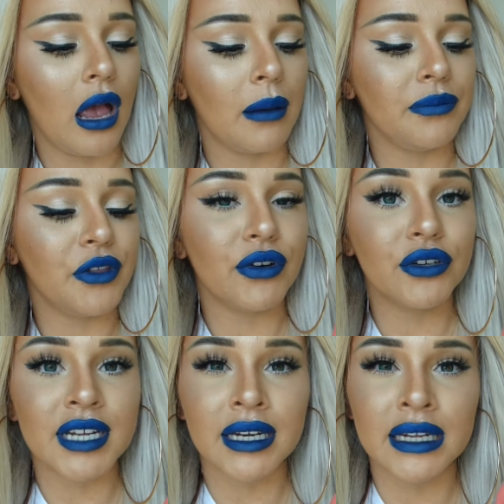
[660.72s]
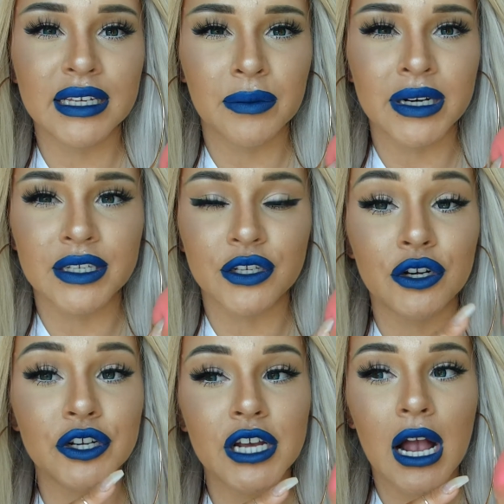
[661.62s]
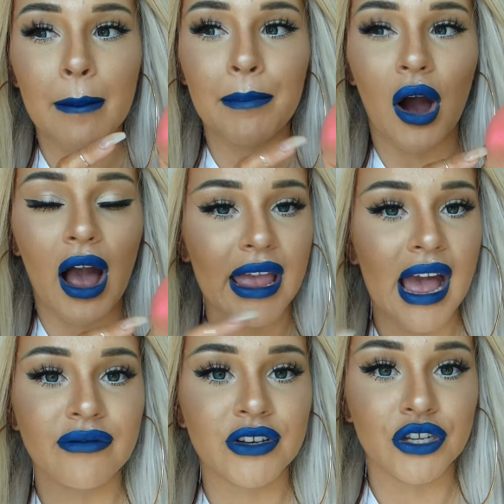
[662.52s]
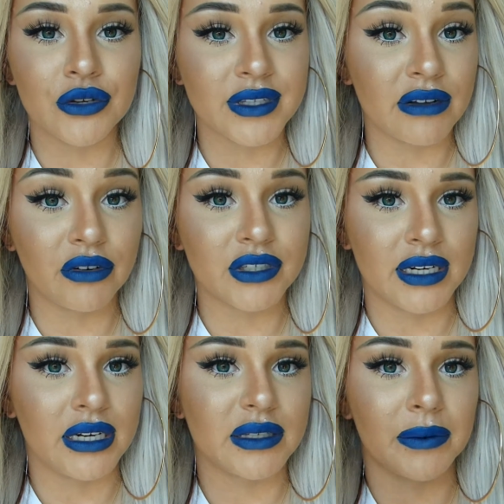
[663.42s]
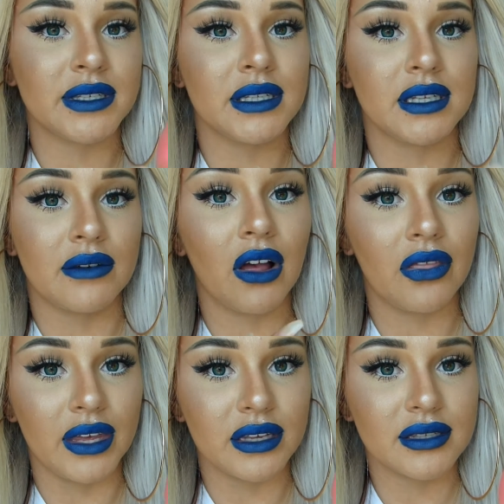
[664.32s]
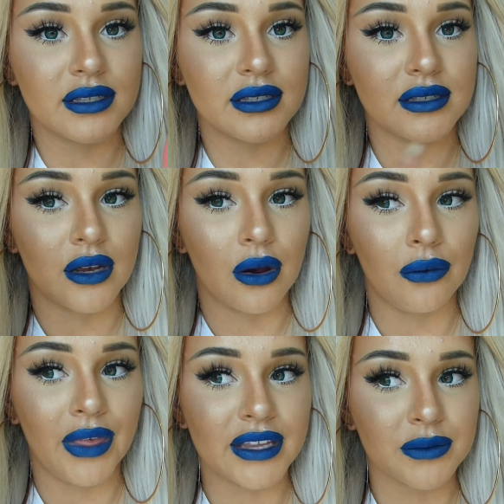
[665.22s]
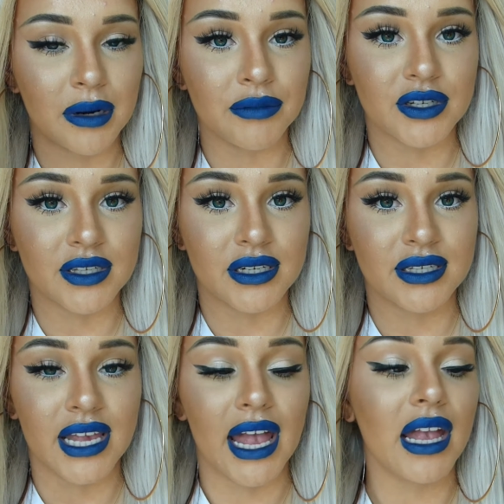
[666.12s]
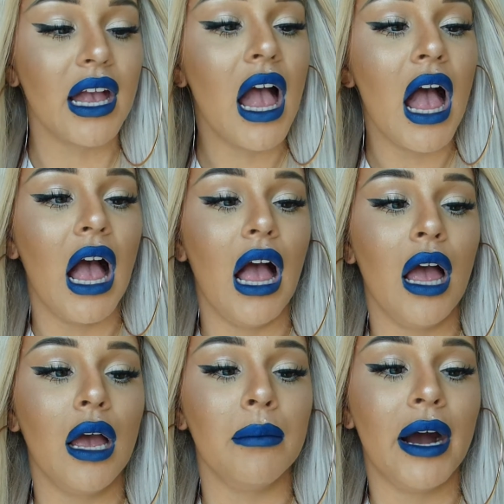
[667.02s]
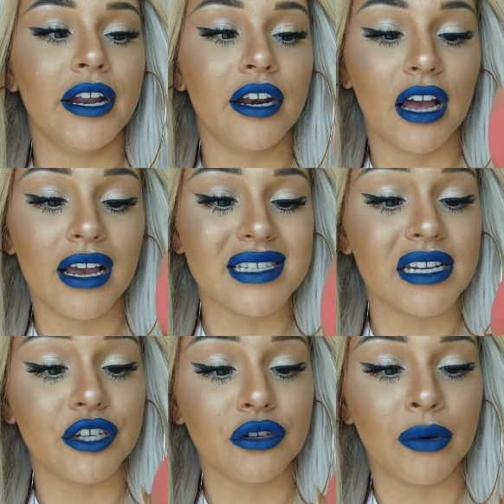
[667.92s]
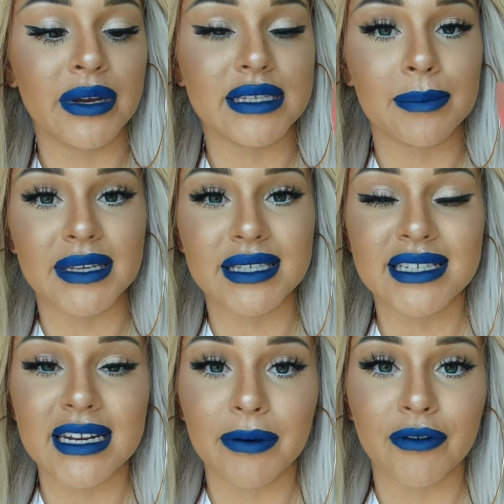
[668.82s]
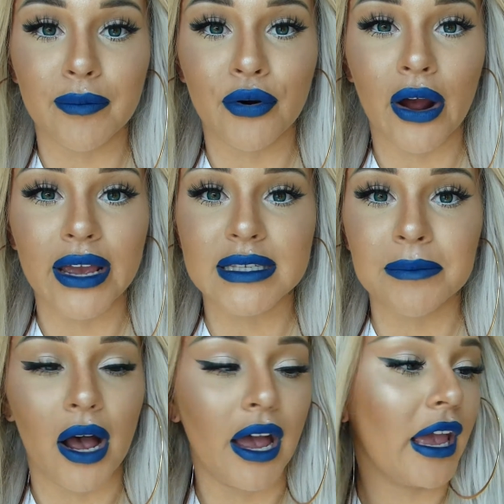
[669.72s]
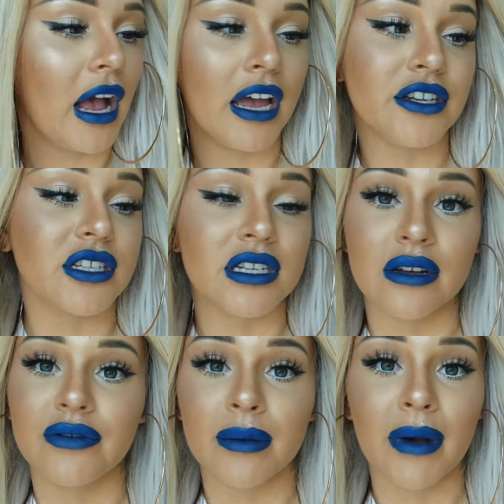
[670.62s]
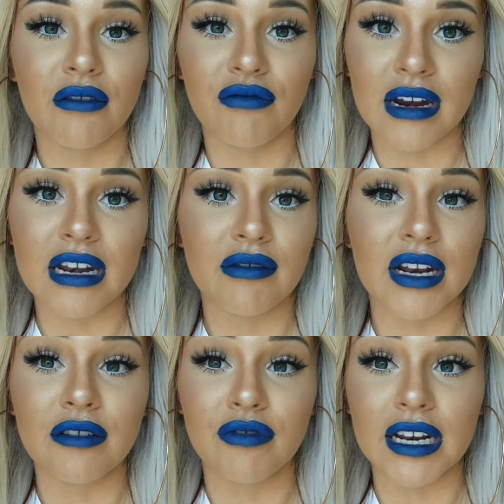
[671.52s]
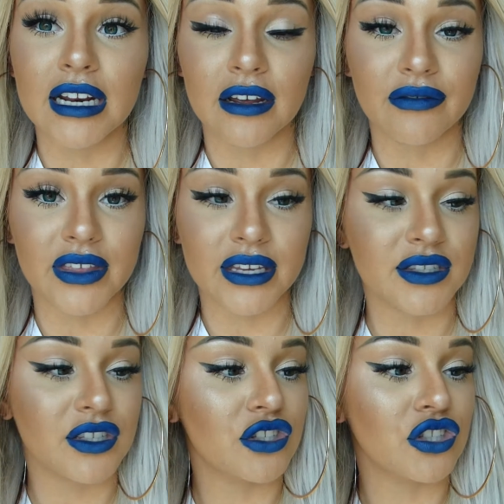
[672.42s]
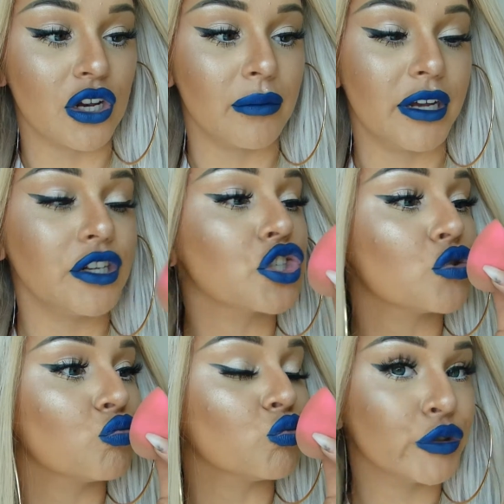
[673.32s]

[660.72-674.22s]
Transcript: Um, the Real Techniques one is good, but I haven't used that Real Techniques one since I've got this, so that's what I'm just going to say. Um, and like I said, I do know it is a bit steep of a price, but I, I just love them. I really, really, really love this so much.